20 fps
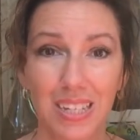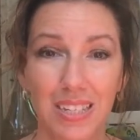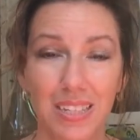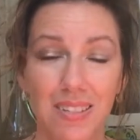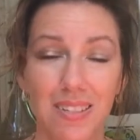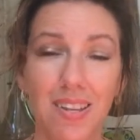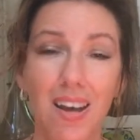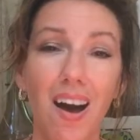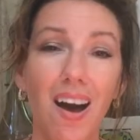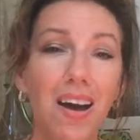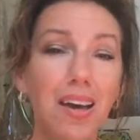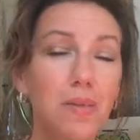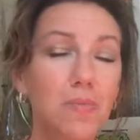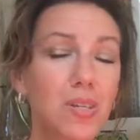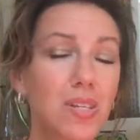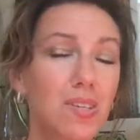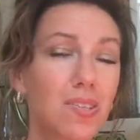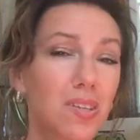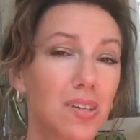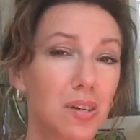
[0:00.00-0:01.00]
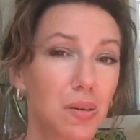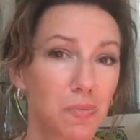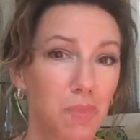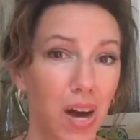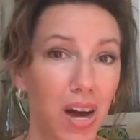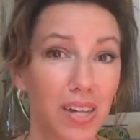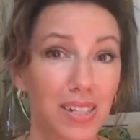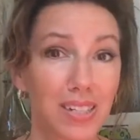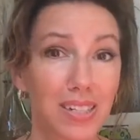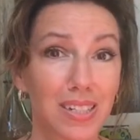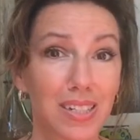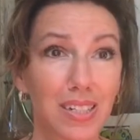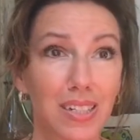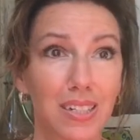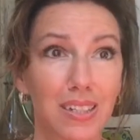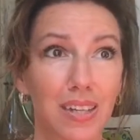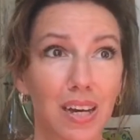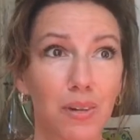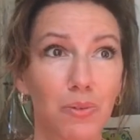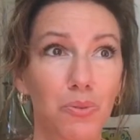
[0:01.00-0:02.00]
Time is the commodity
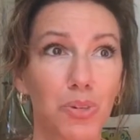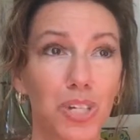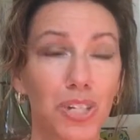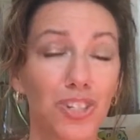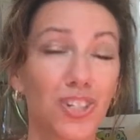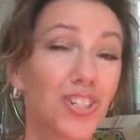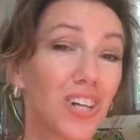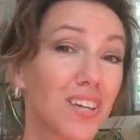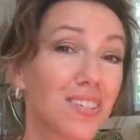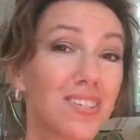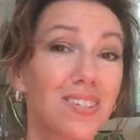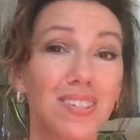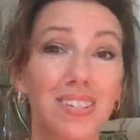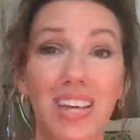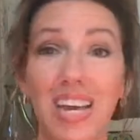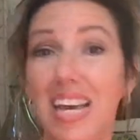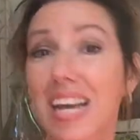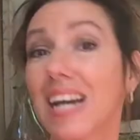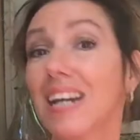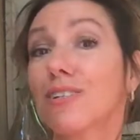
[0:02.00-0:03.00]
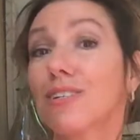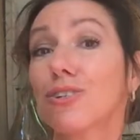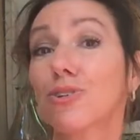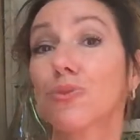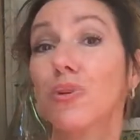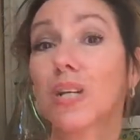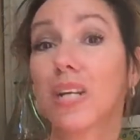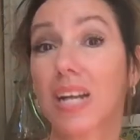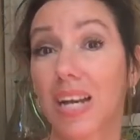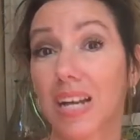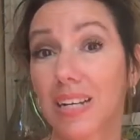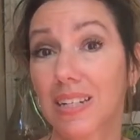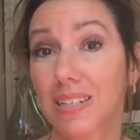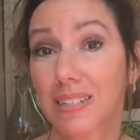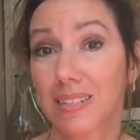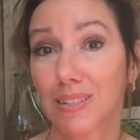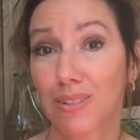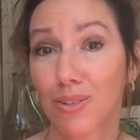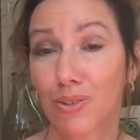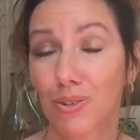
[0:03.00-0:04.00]
that we just can't create,
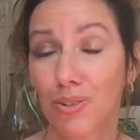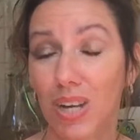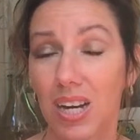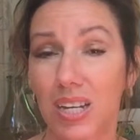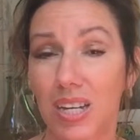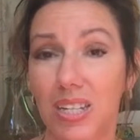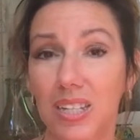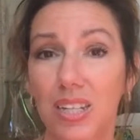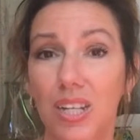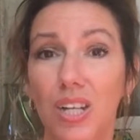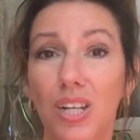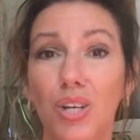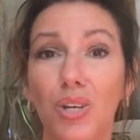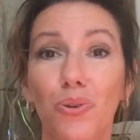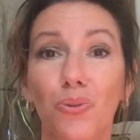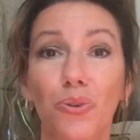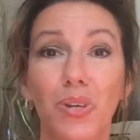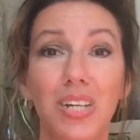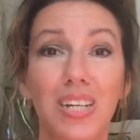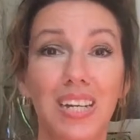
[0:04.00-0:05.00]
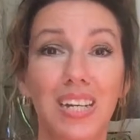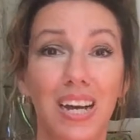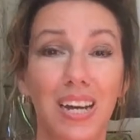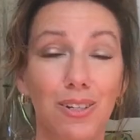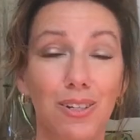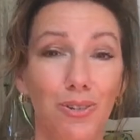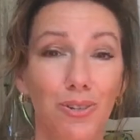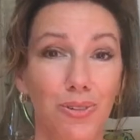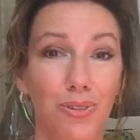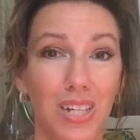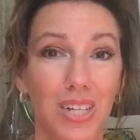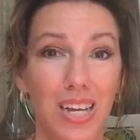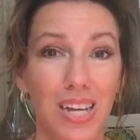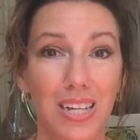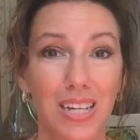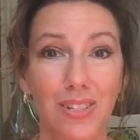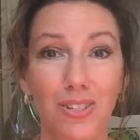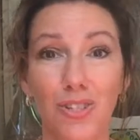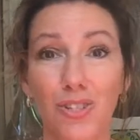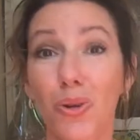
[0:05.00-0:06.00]
okay? We can
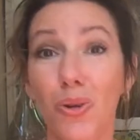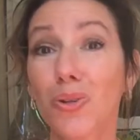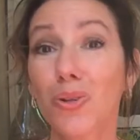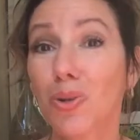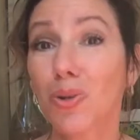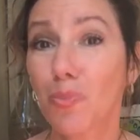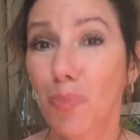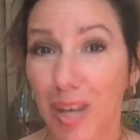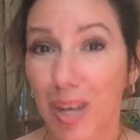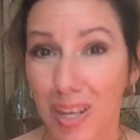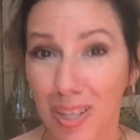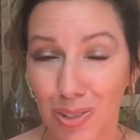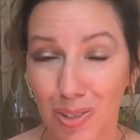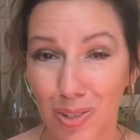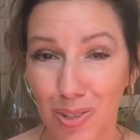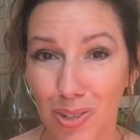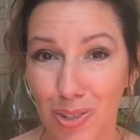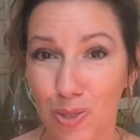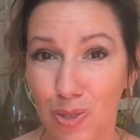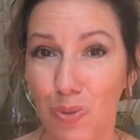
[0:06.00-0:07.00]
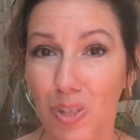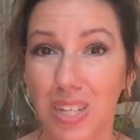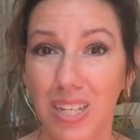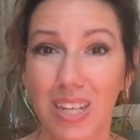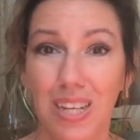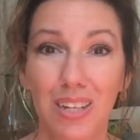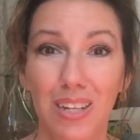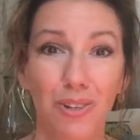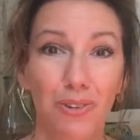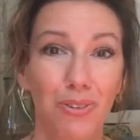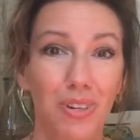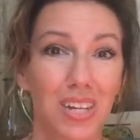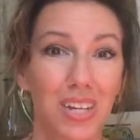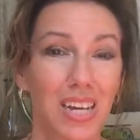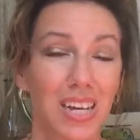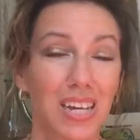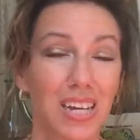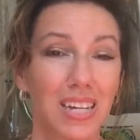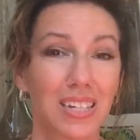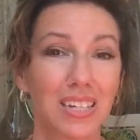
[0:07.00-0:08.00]
create solar panels, we can
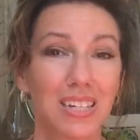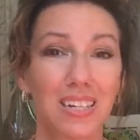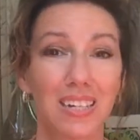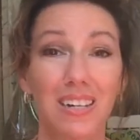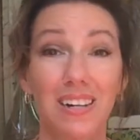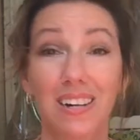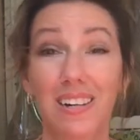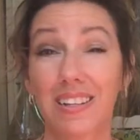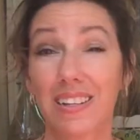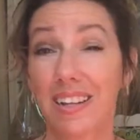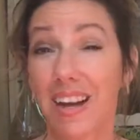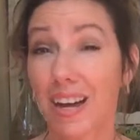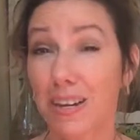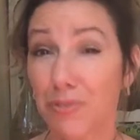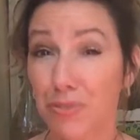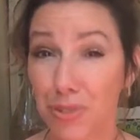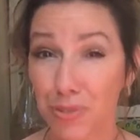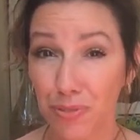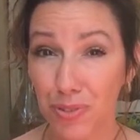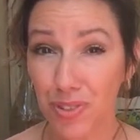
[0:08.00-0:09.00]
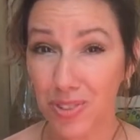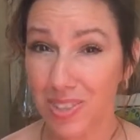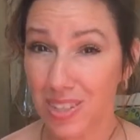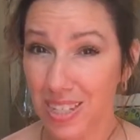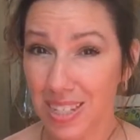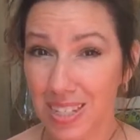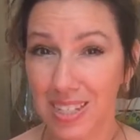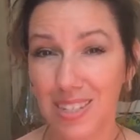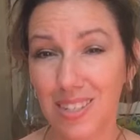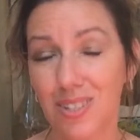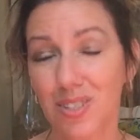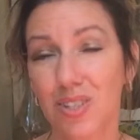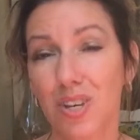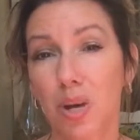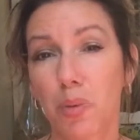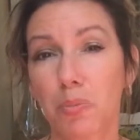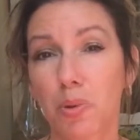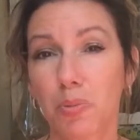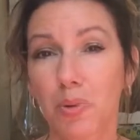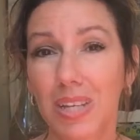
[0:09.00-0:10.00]
create a lot of different things,
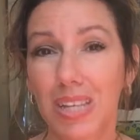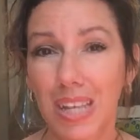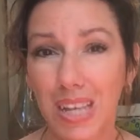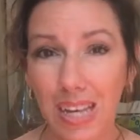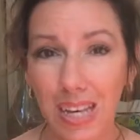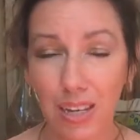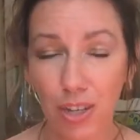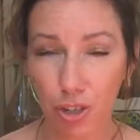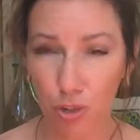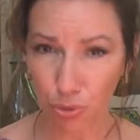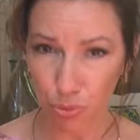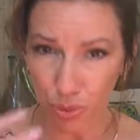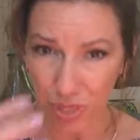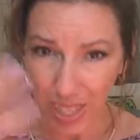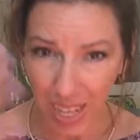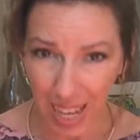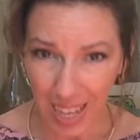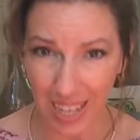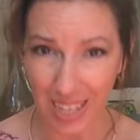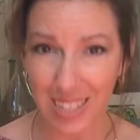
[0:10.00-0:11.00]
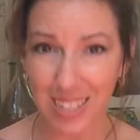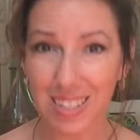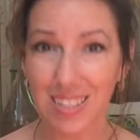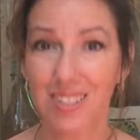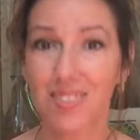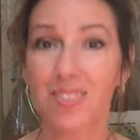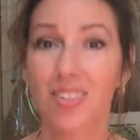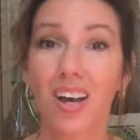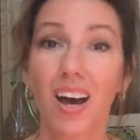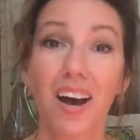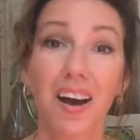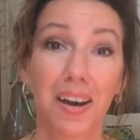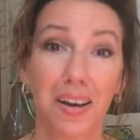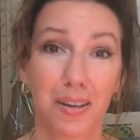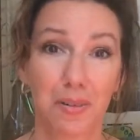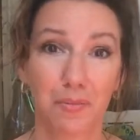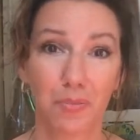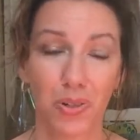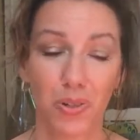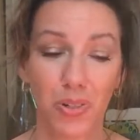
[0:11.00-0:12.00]
but we can't create
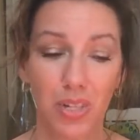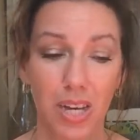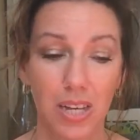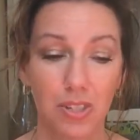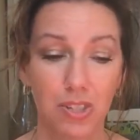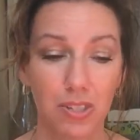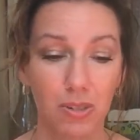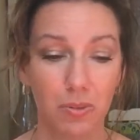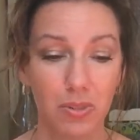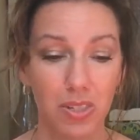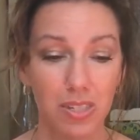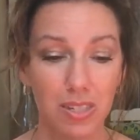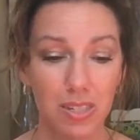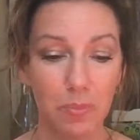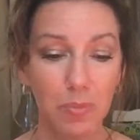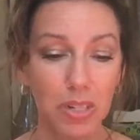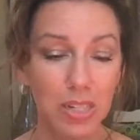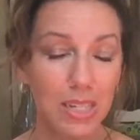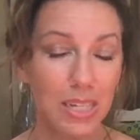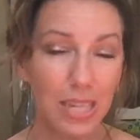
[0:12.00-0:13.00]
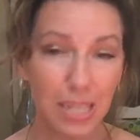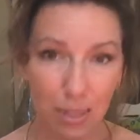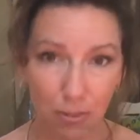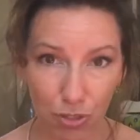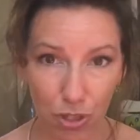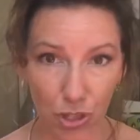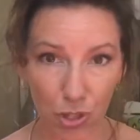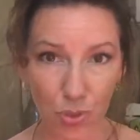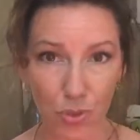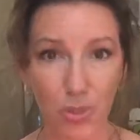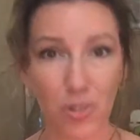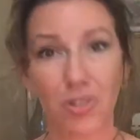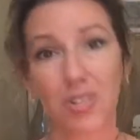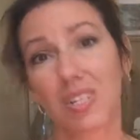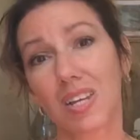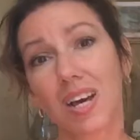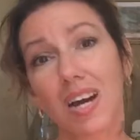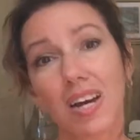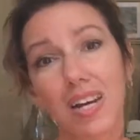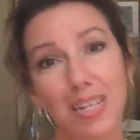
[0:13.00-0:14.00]
time, okay? So when someone gives you their
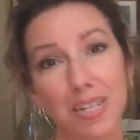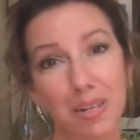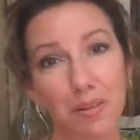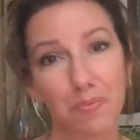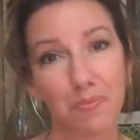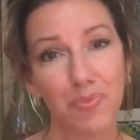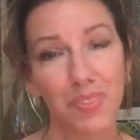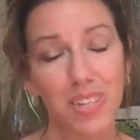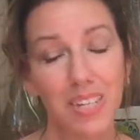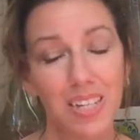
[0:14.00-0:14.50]
time,